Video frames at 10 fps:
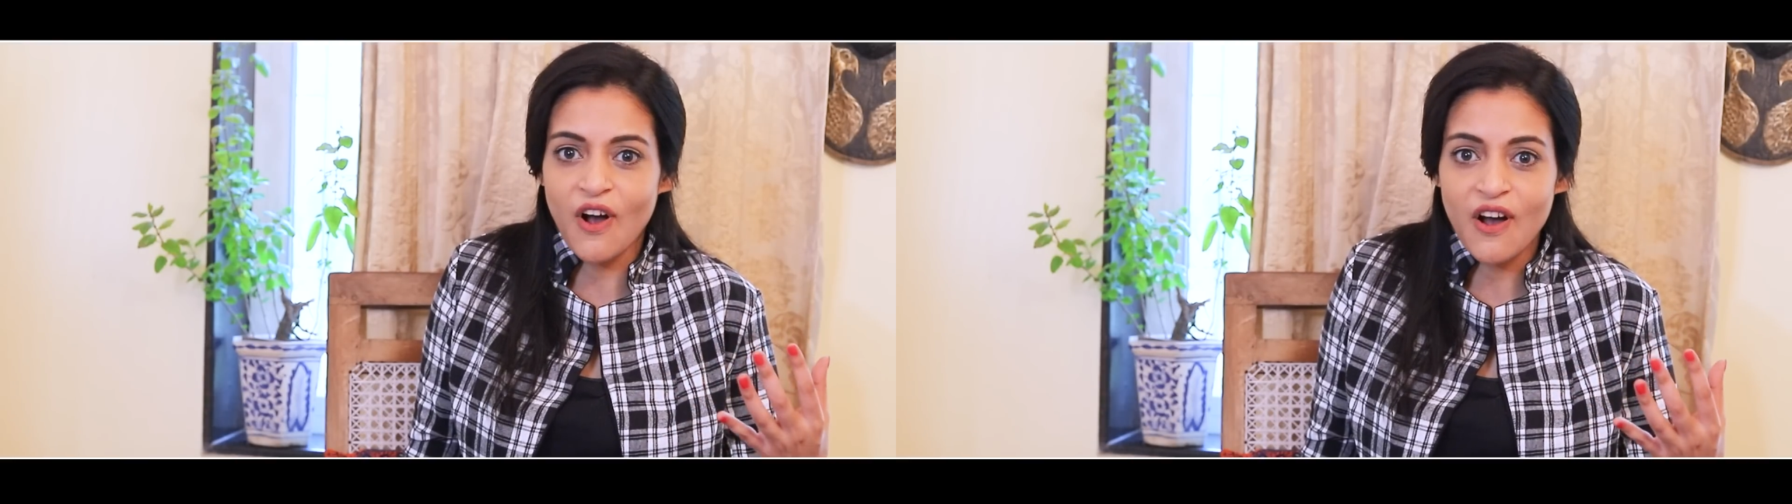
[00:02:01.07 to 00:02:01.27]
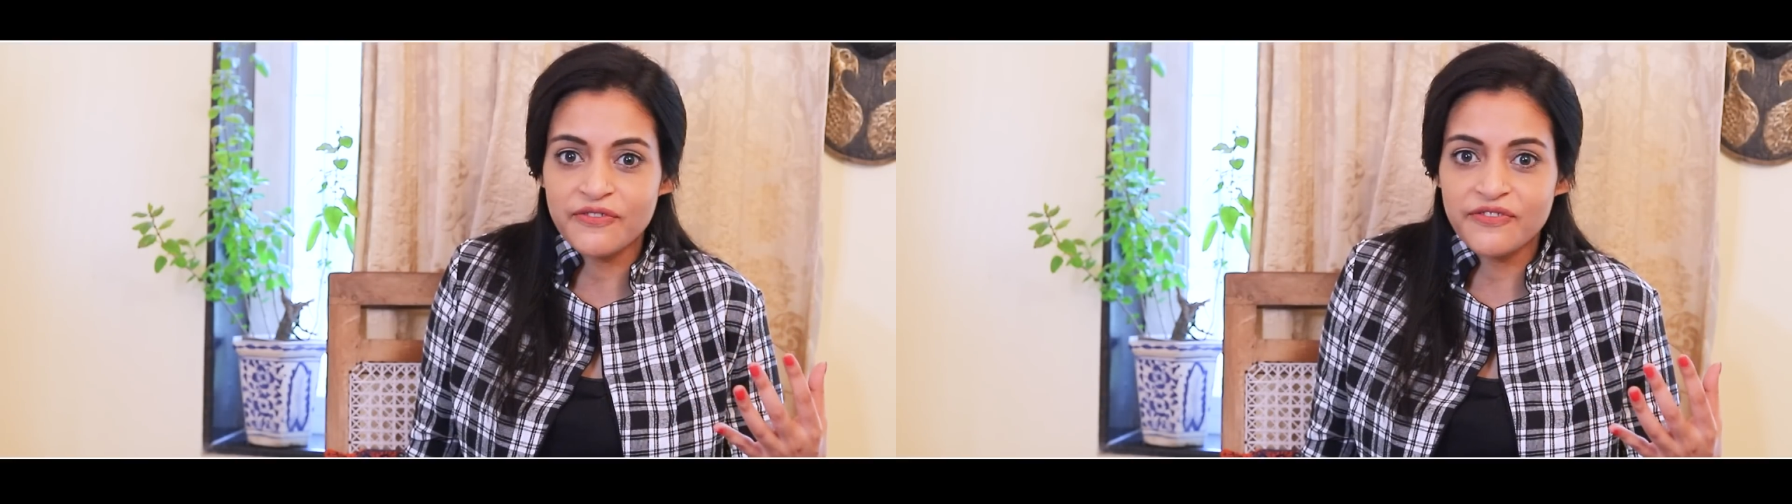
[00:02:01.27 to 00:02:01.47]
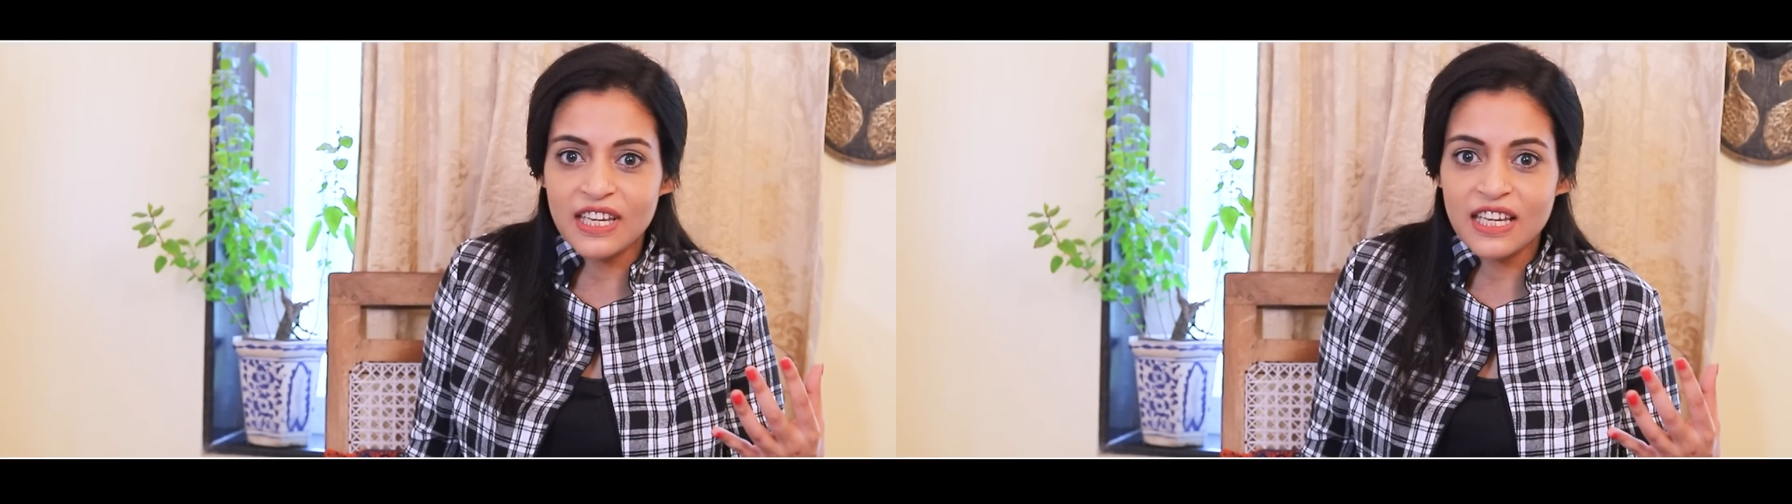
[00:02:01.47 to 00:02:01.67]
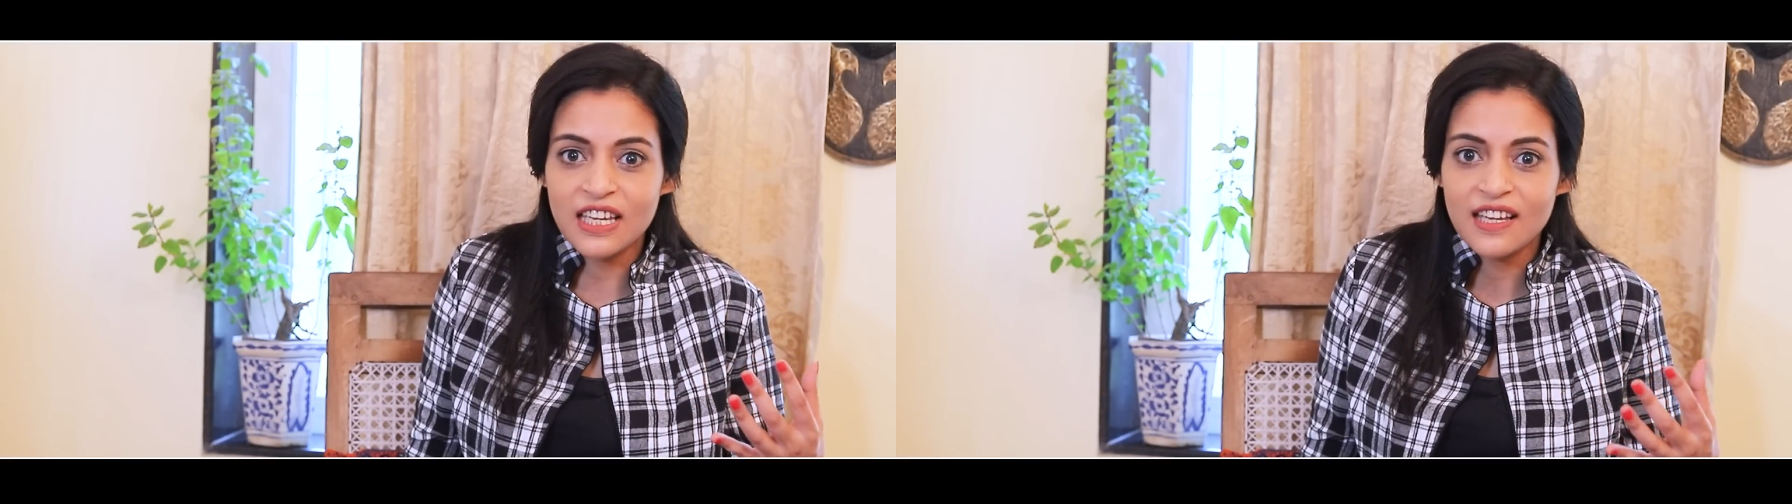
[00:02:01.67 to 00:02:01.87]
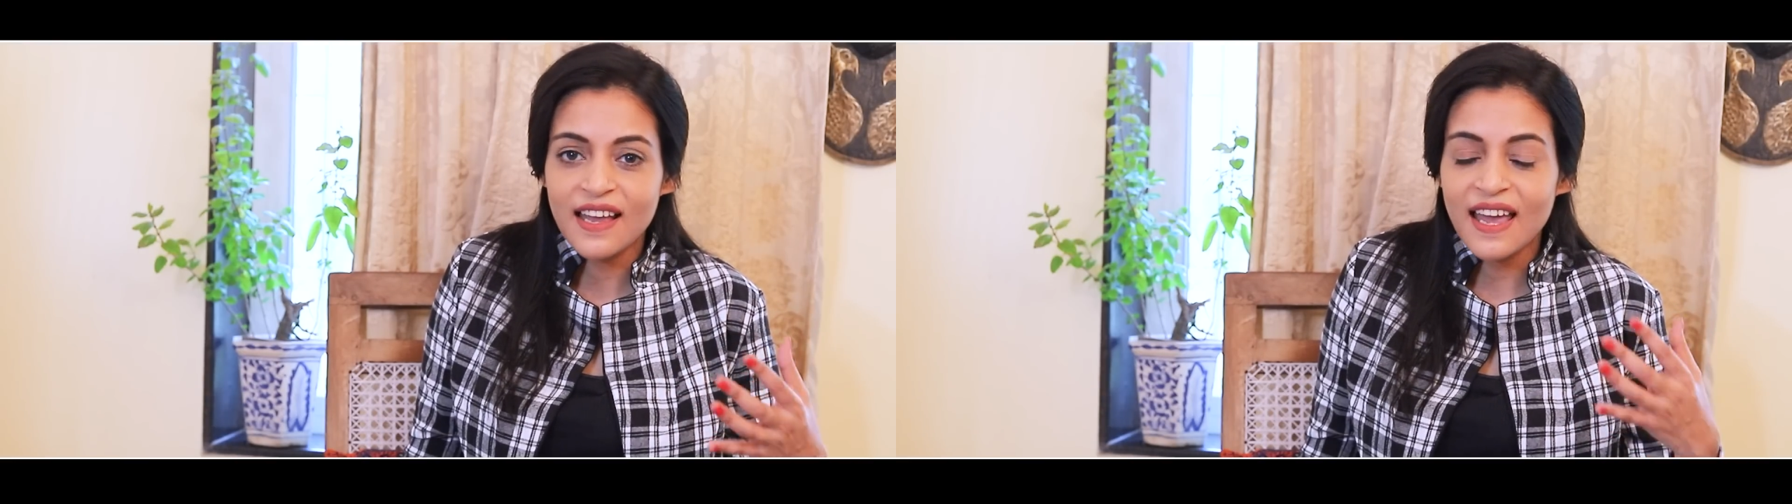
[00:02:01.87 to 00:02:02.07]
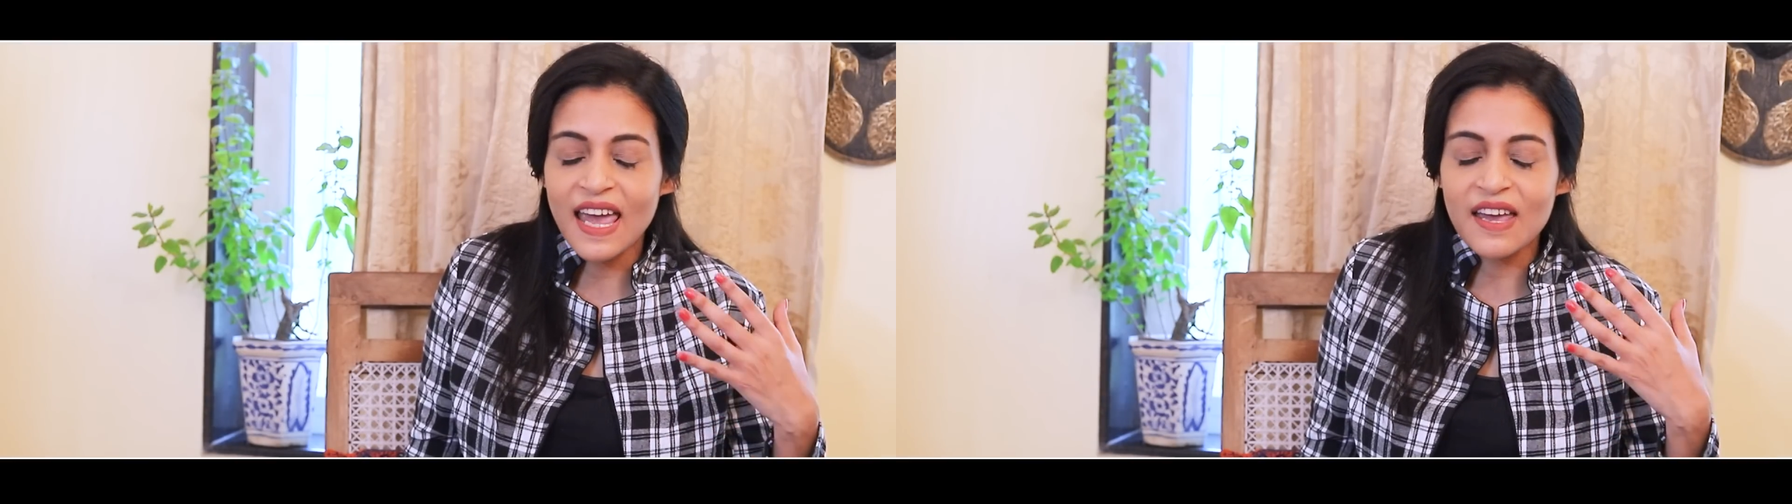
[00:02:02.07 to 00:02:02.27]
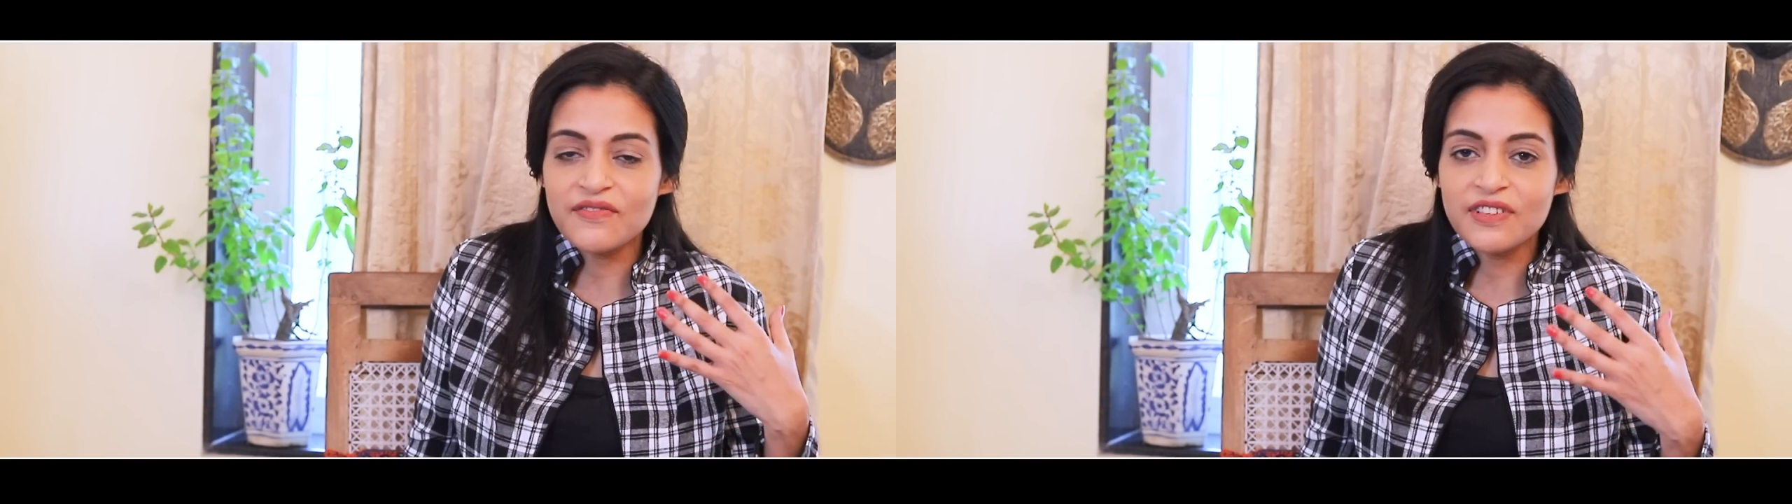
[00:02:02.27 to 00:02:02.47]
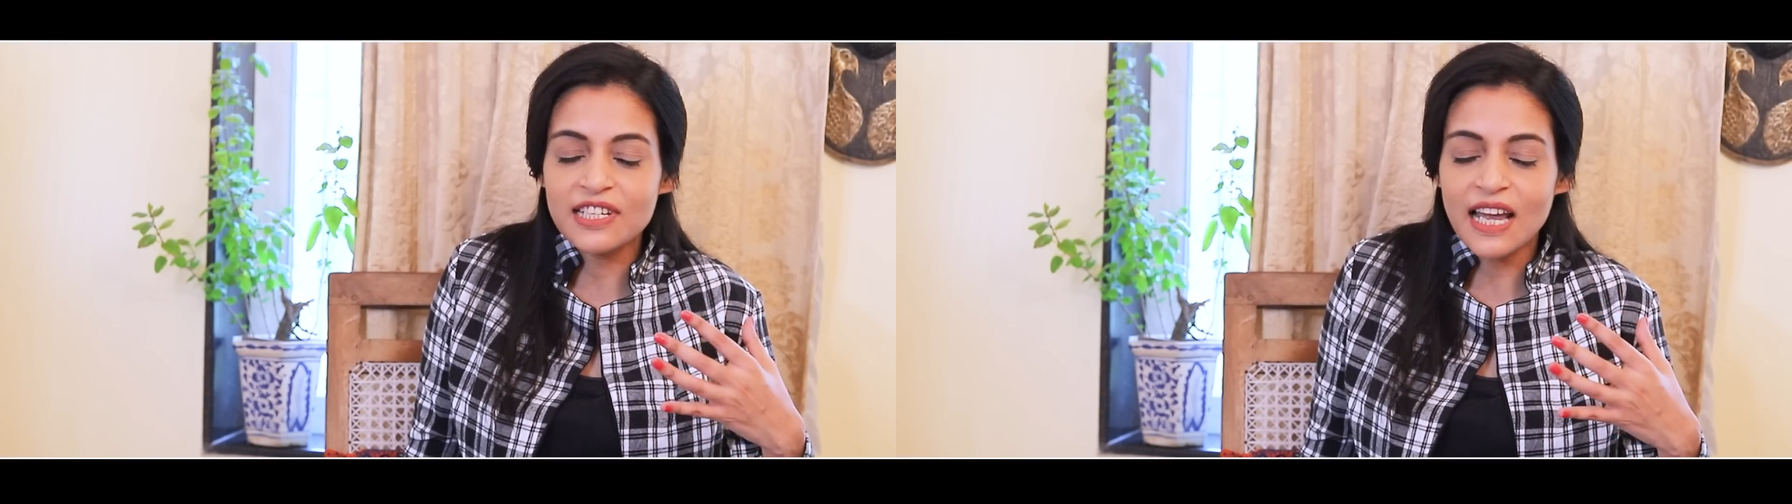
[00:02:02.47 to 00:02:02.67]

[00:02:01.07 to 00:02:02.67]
coffee every